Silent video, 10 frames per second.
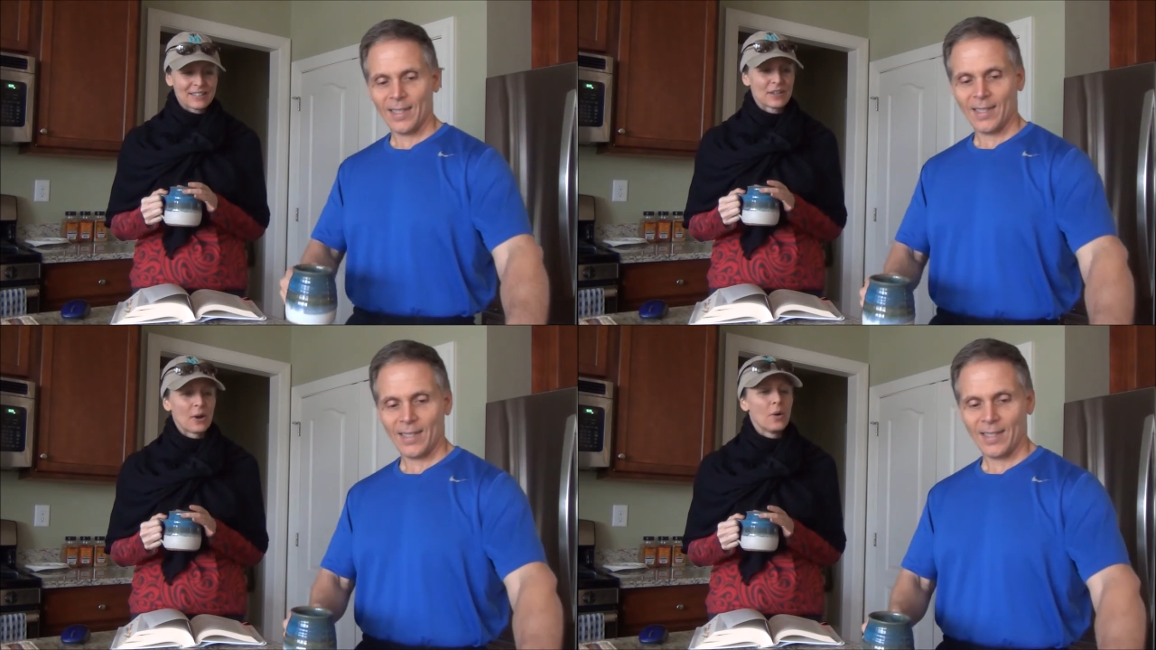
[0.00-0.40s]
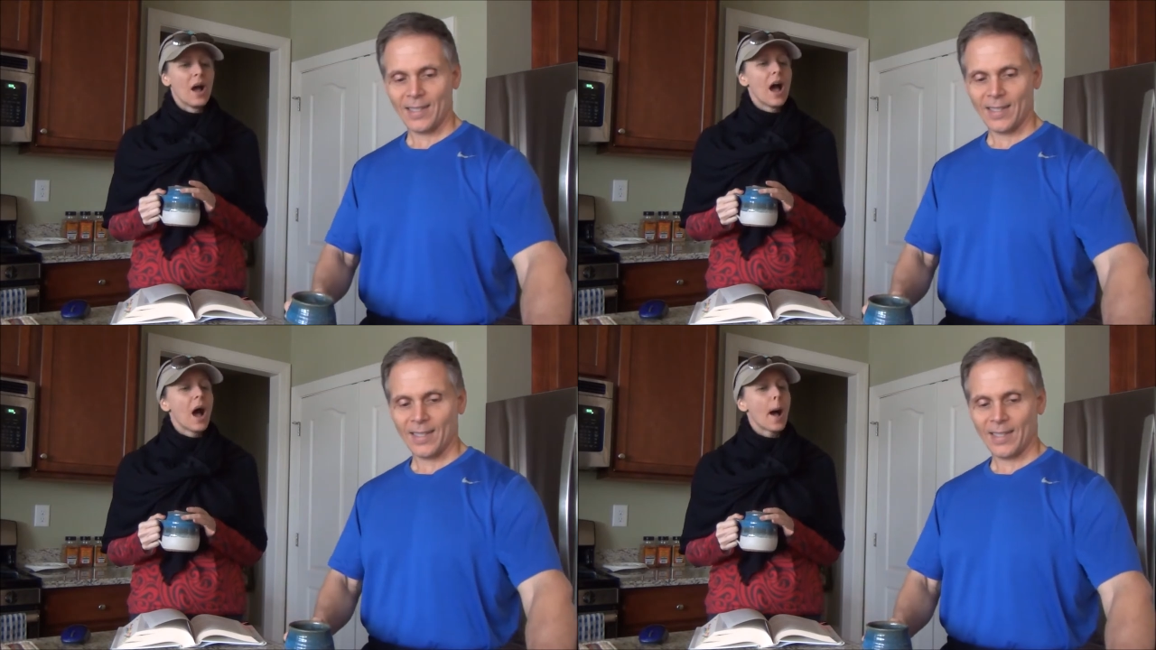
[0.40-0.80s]
Speaker 1: So,
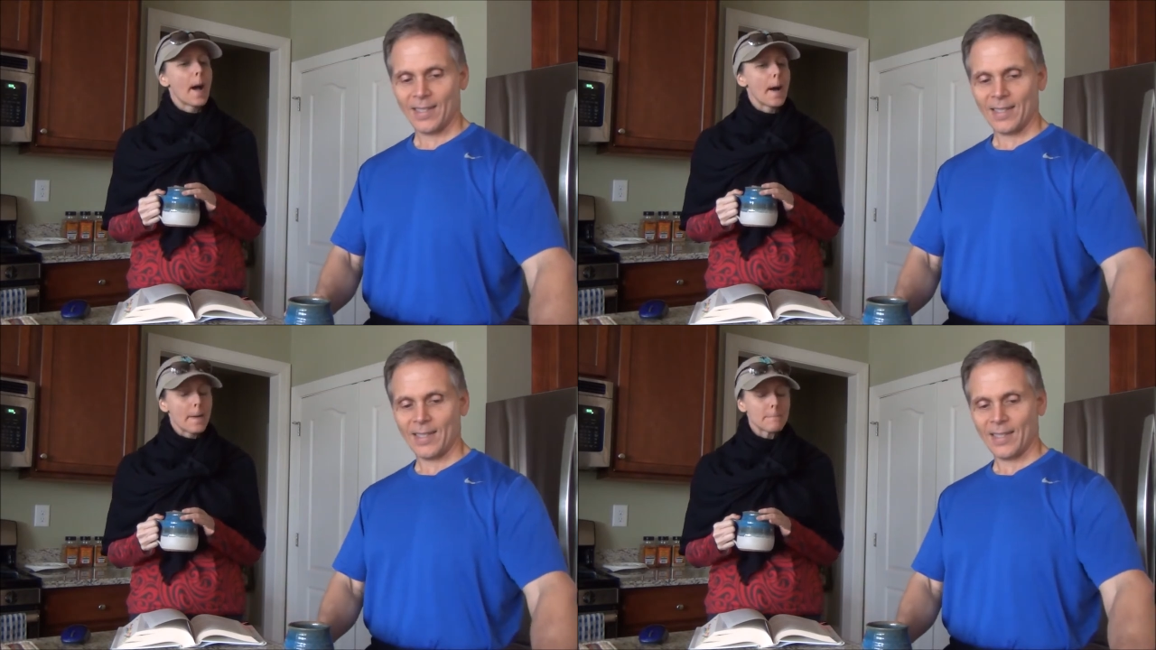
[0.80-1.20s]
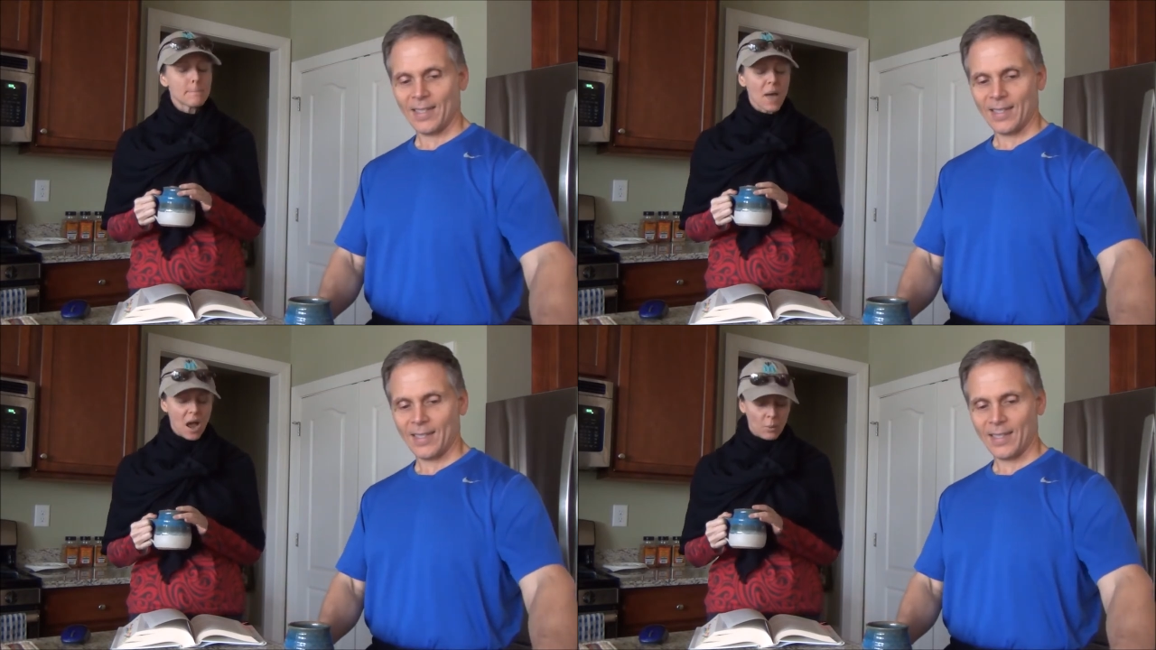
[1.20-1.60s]

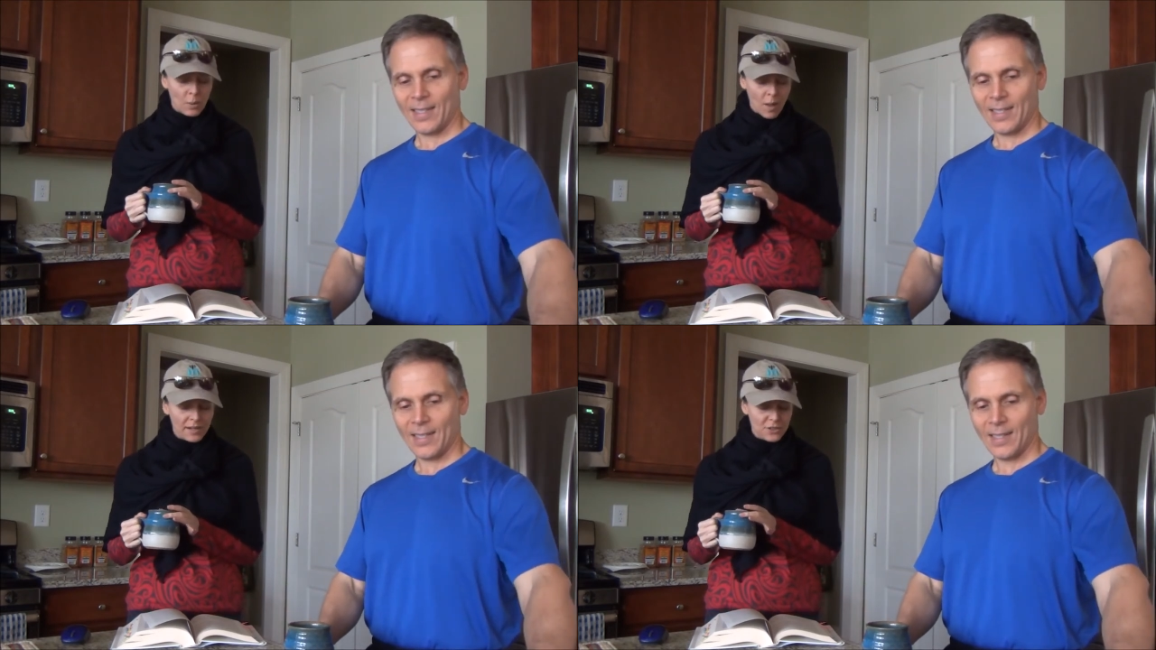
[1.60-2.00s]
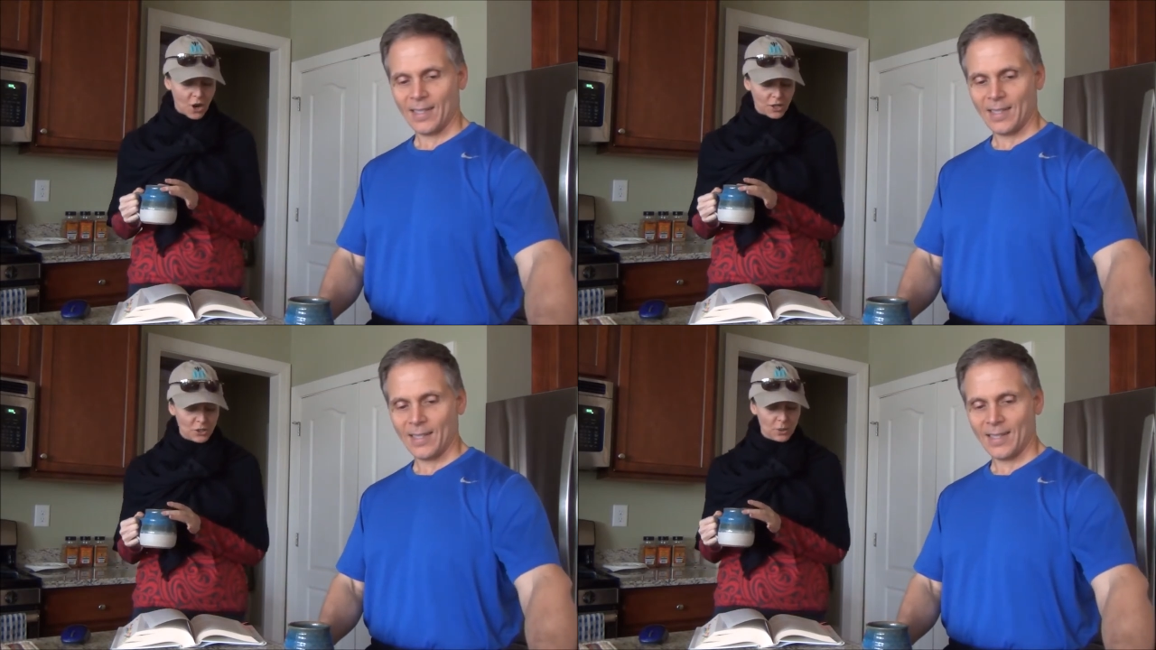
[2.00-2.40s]
um, we wanted to talk